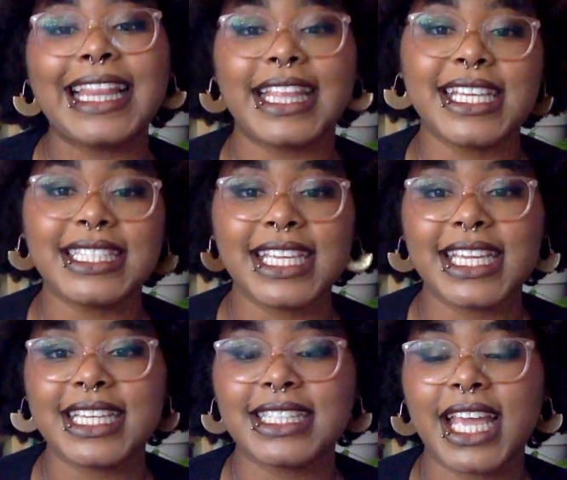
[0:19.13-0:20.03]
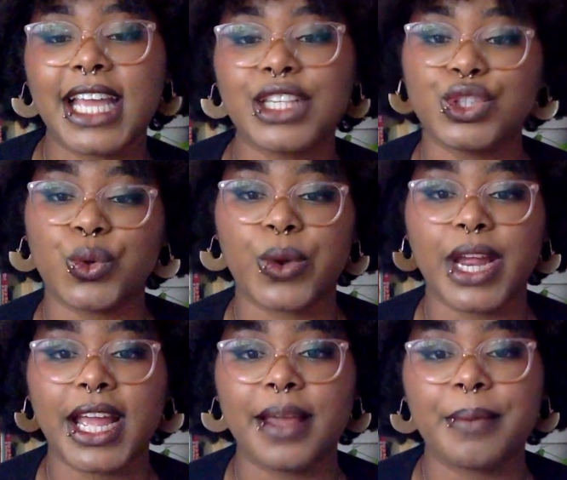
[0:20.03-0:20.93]
This is a
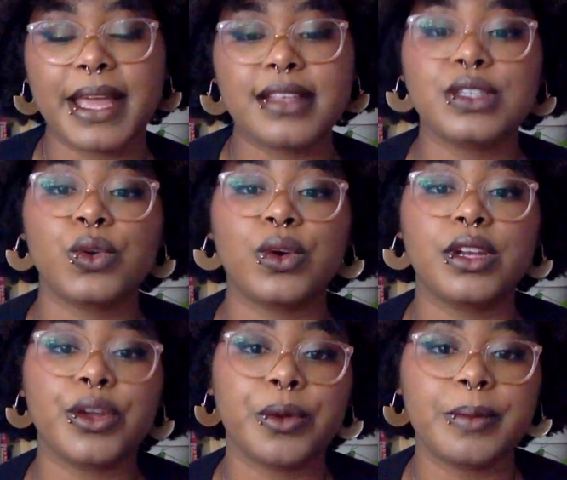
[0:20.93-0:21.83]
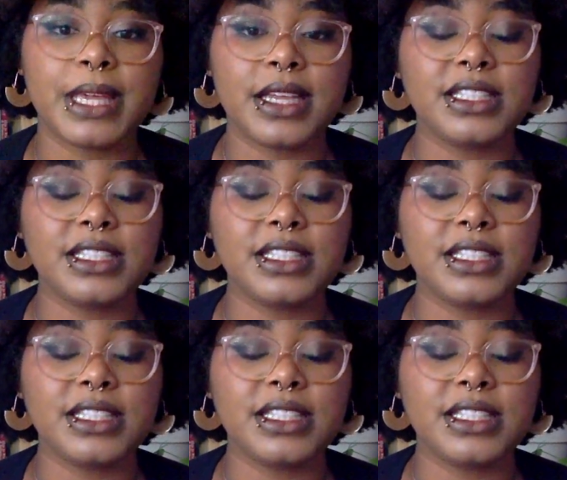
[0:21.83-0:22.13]
story based on Caribbean,